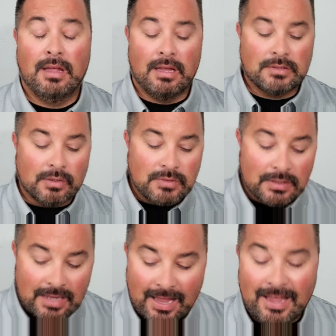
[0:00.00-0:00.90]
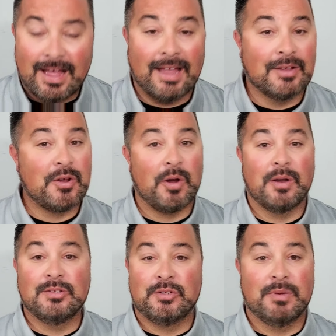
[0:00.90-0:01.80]
And so today I
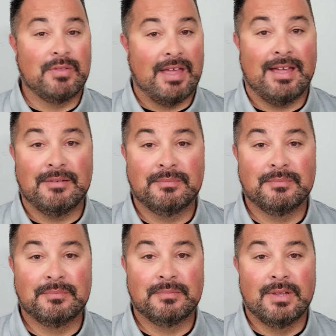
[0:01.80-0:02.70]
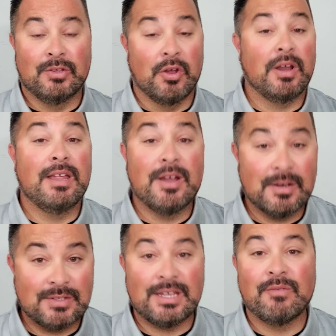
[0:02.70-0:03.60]
encourage you with that. You're going to
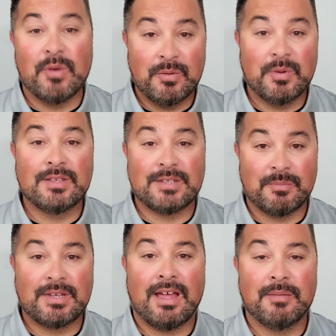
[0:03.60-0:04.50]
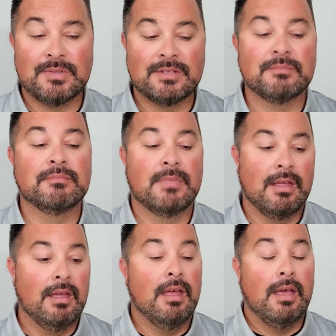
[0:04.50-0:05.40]
hear Steve Winwood sometimes,
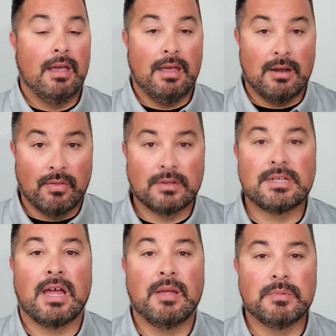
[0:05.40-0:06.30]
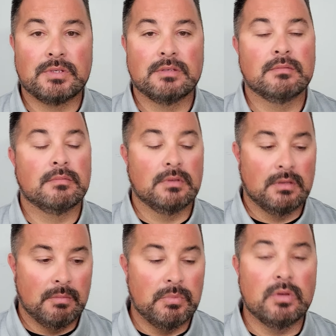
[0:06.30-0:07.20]
and other times
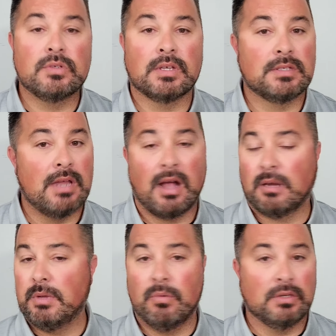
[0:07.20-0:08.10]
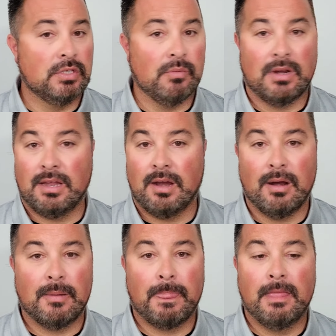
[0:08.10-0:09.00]
the music's not going to be what you want to
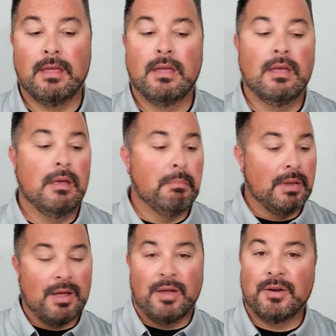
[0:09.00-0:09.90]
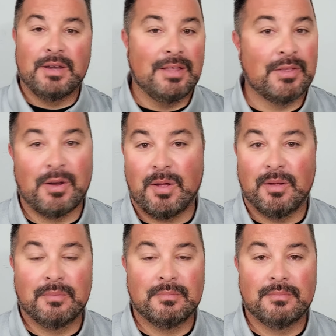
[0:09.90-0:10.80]
hear. But underneath it
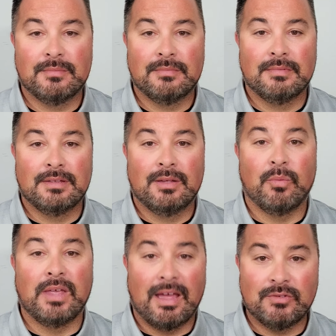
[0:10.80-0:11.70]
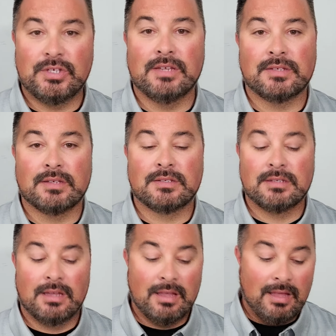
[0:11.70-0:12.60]
all, we have
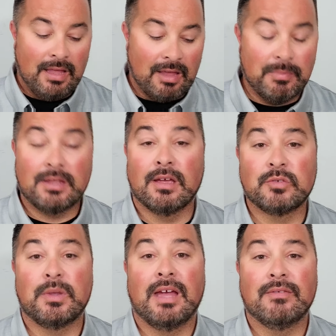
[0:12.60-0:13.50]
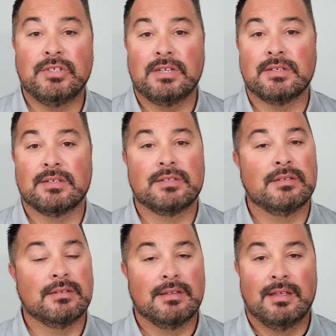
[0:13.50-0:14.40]
Jesus. And because we have
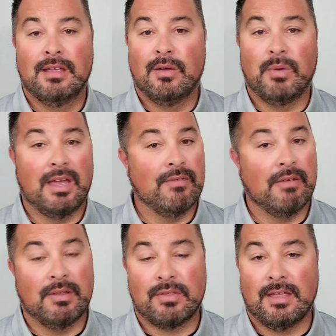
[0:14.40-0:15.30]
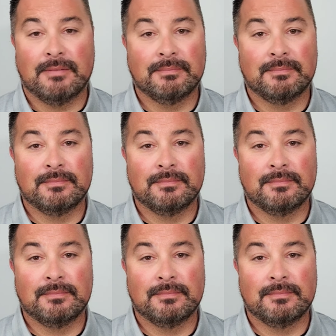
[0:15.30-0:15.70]
Jesus, we have everything.